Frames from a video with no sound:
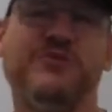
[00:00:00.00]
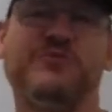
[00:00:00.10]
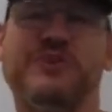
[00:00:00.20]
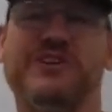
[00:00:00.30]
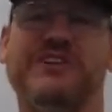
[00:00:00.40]

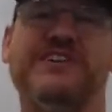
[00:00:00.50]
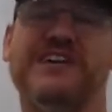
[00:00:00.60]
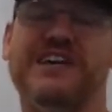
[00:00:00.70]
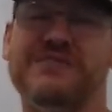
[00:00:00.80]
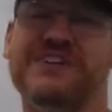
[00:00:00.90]
Bloomsburg
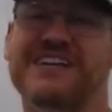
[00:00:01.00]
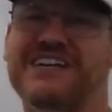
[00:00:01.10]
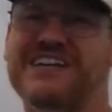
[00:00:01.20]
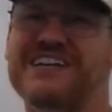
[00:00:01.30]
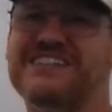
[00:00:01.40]
Unicom
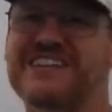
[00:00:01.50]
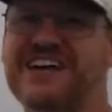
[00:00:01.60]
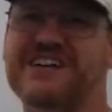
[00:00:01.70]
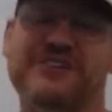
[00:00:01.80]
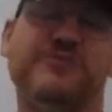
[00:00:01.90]
is
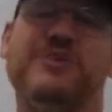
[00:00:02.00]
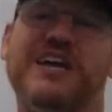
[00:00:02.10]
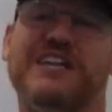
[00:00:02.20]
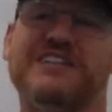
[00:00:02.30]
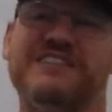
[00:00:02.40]
not other
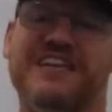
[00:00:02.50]
pilots.